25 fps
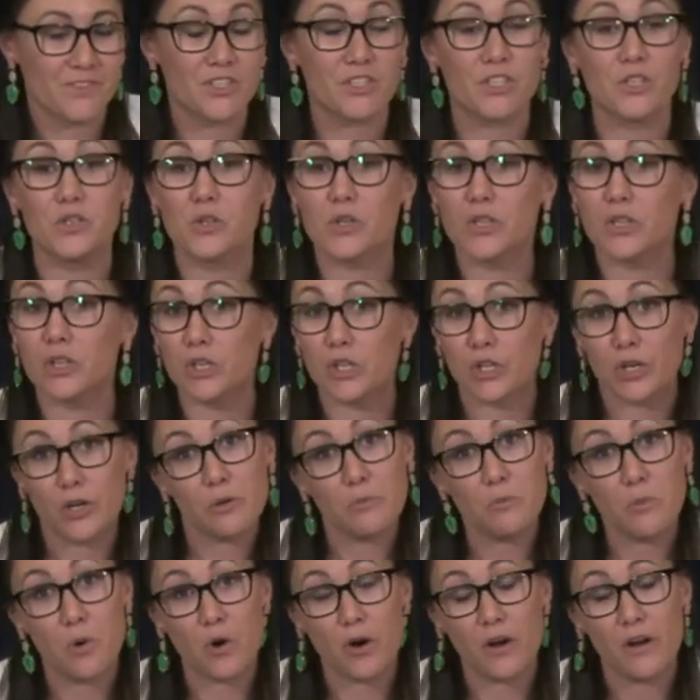So you can
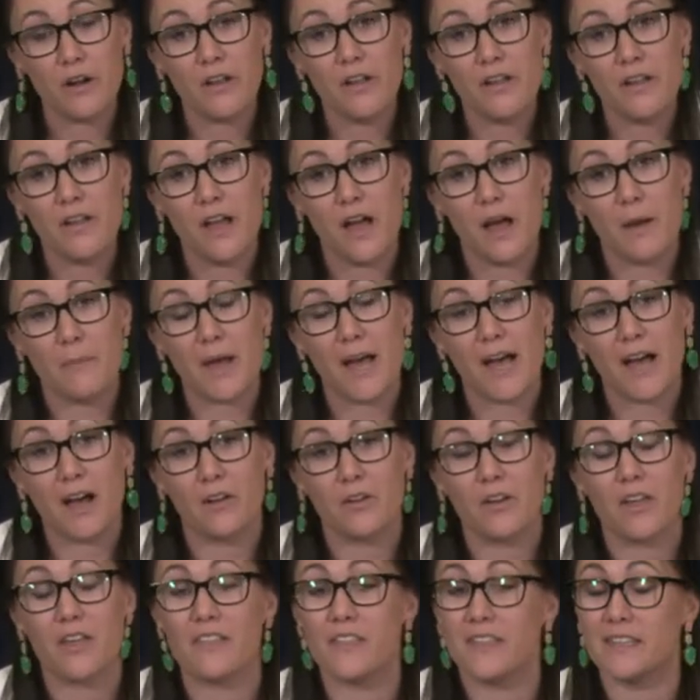learn more
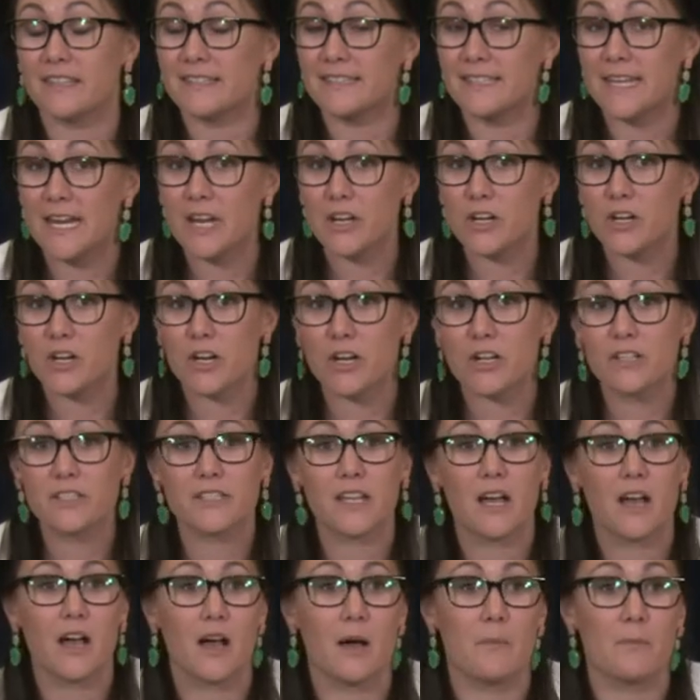about the standards,
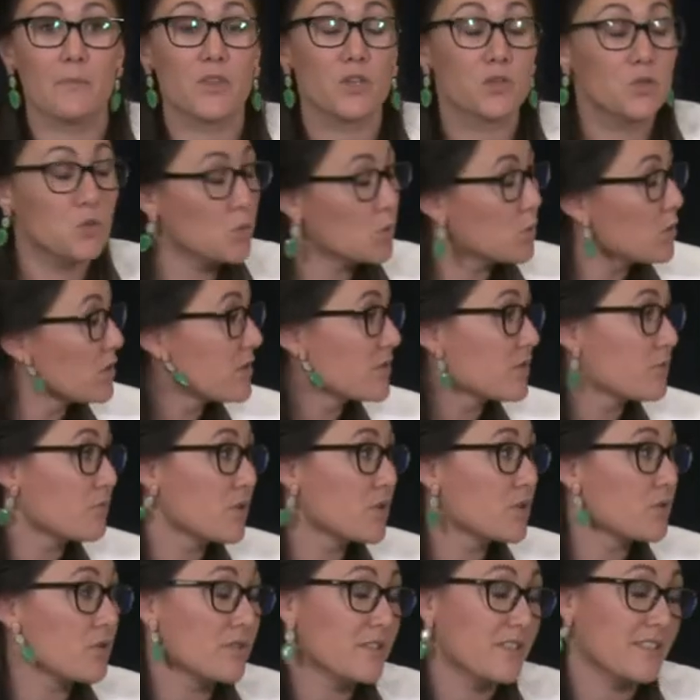um, the tools and
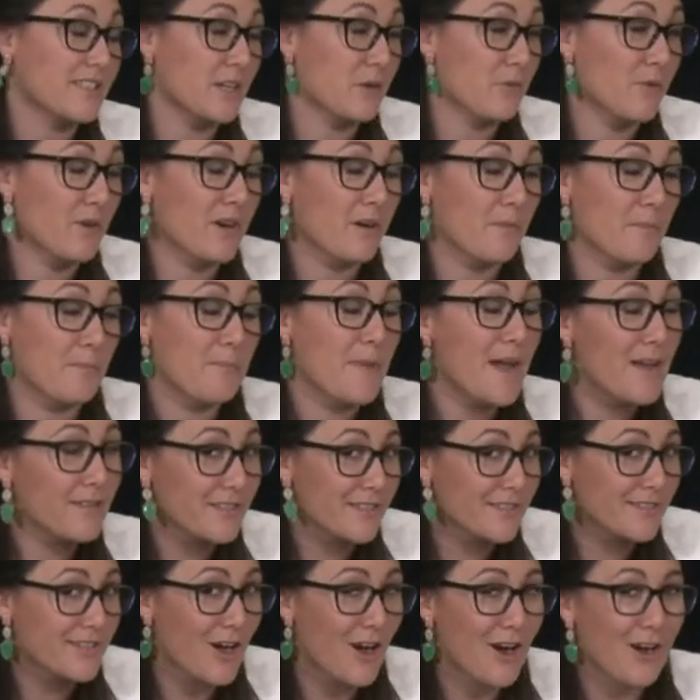resources that we're about
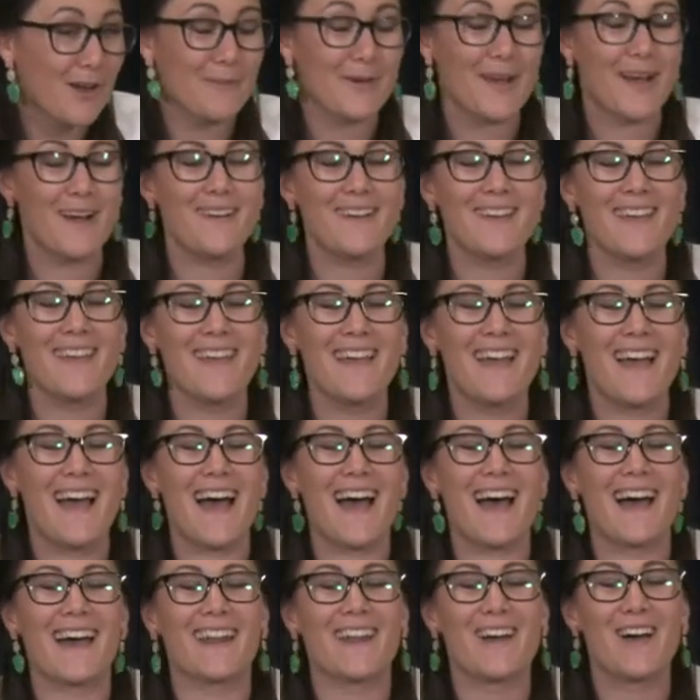to talk about
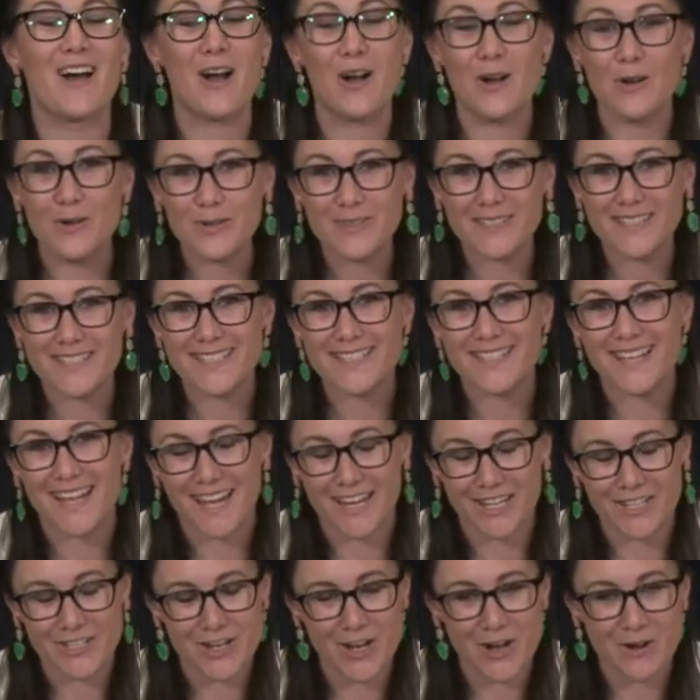at host,
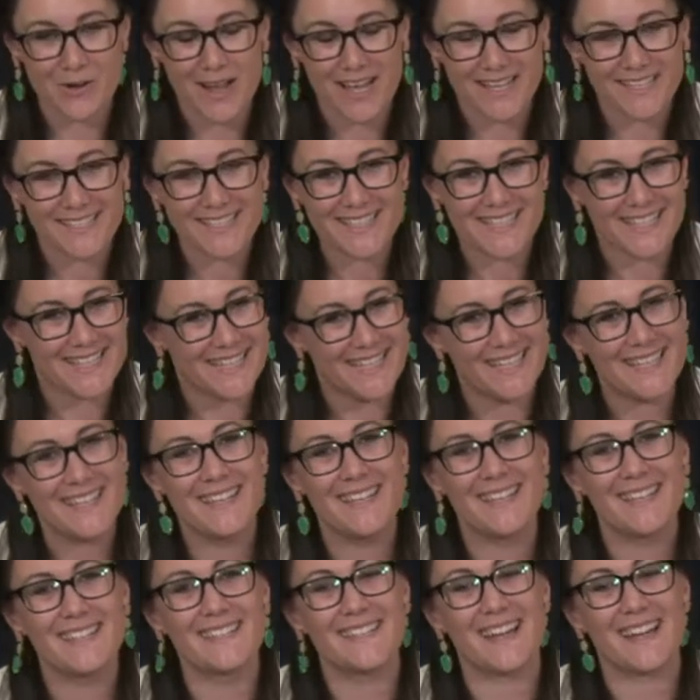H-O-S-T,
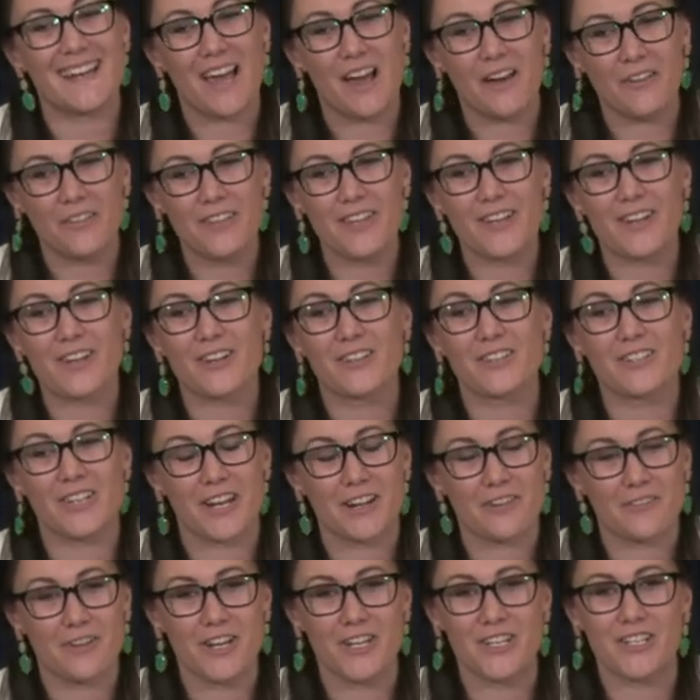
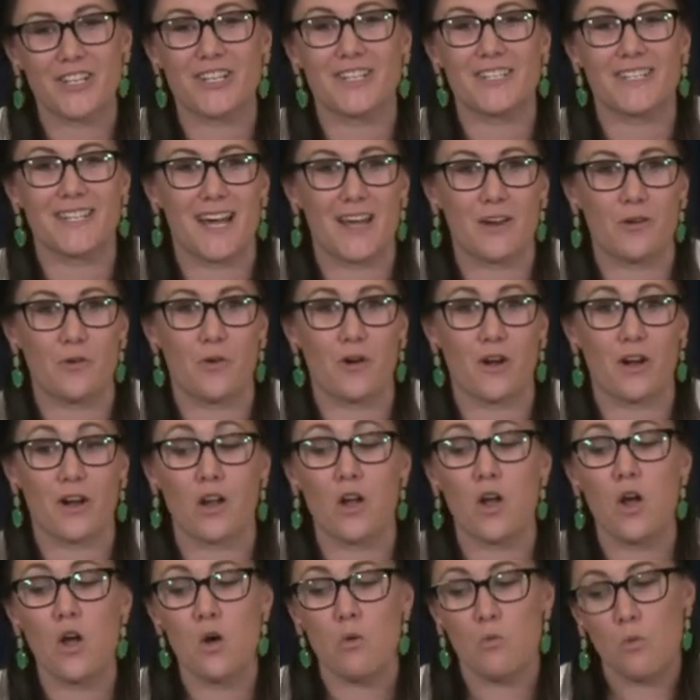
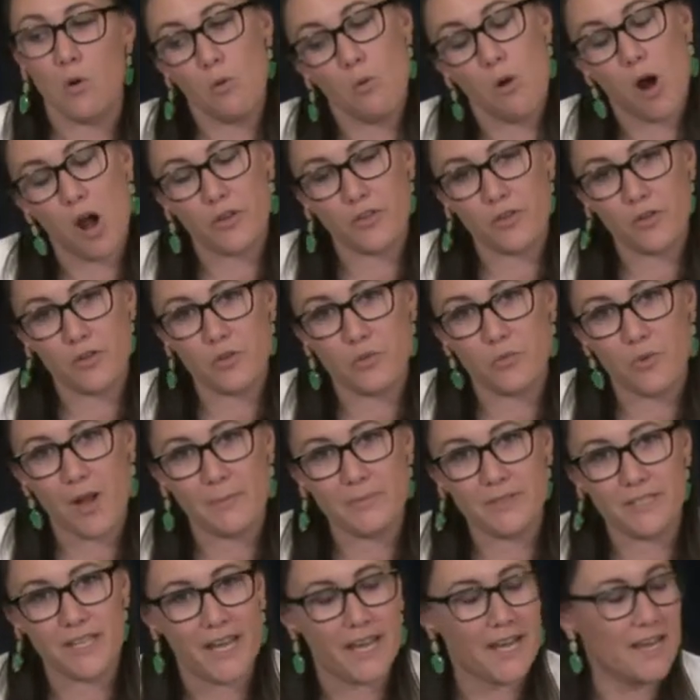healthiergeneration.org. We'll walk through the
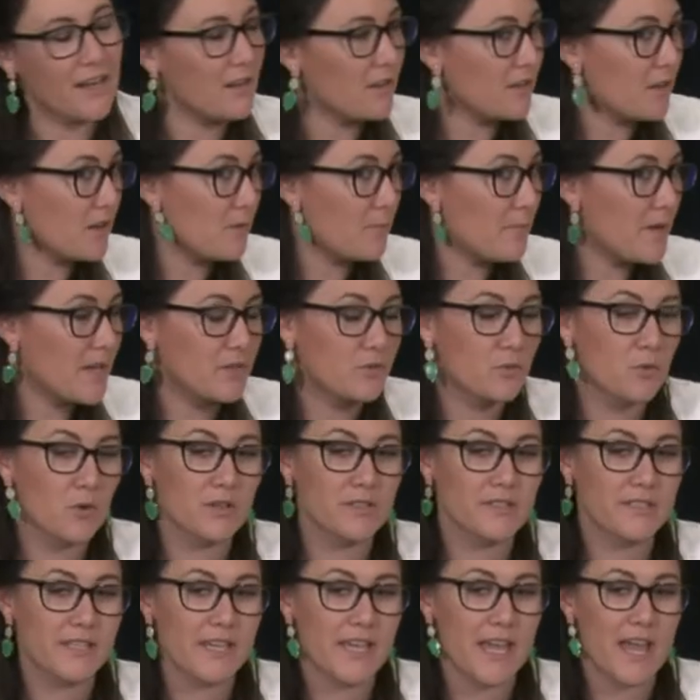website in a little bit
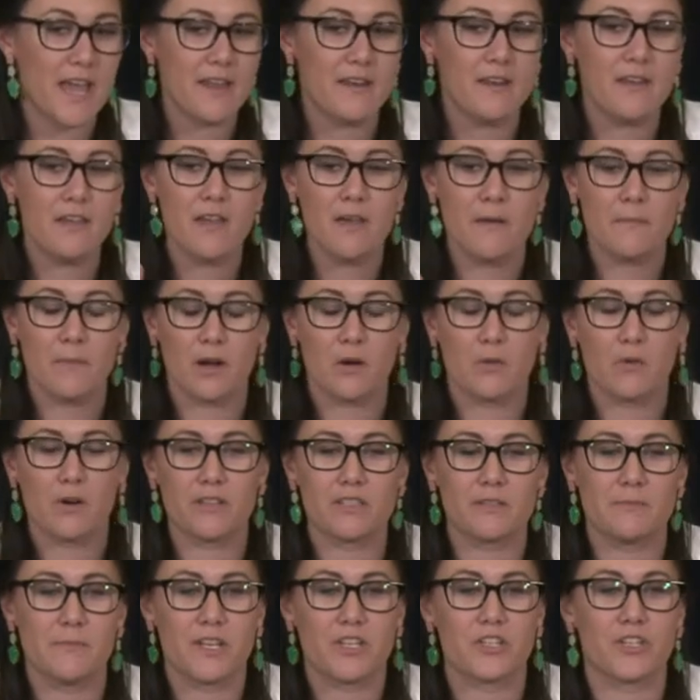towards the end, but I
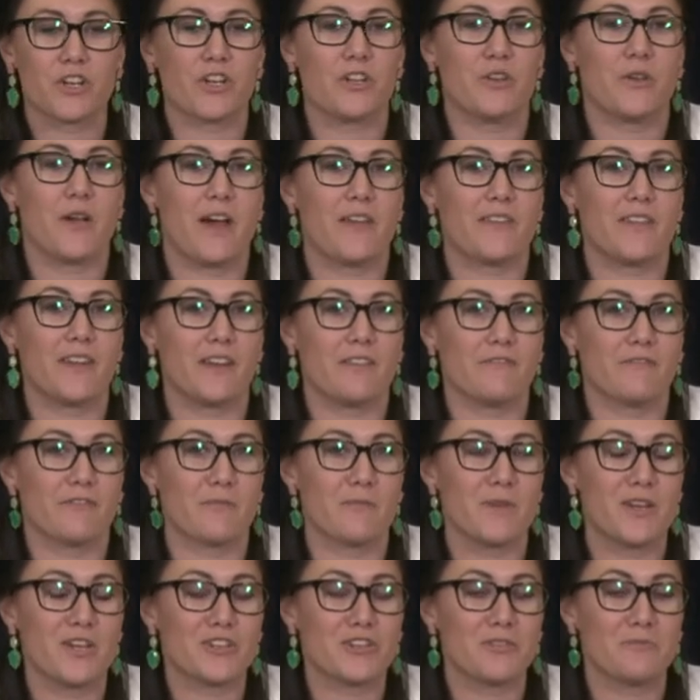wanted to make sure you had that
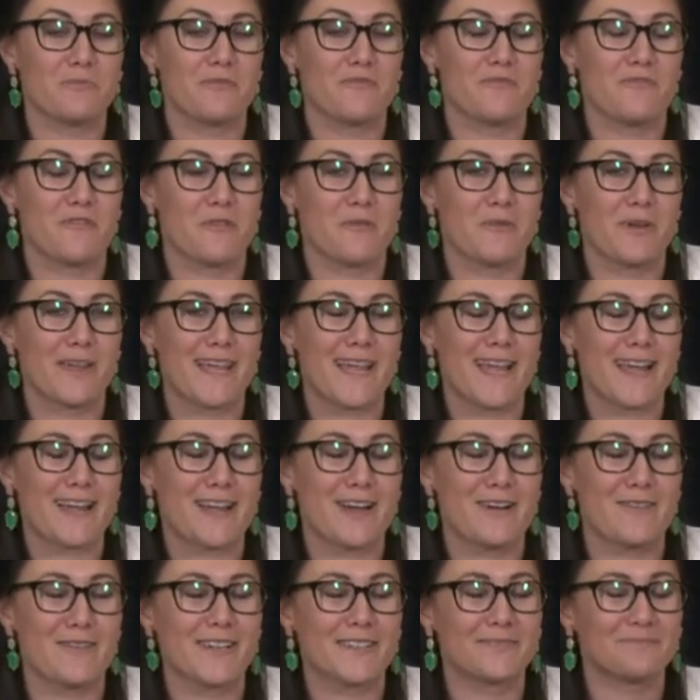information before we get
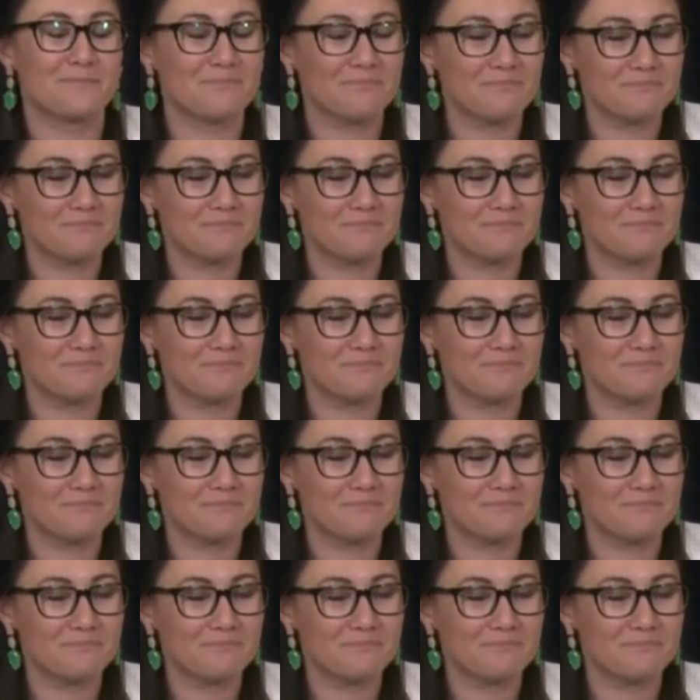going.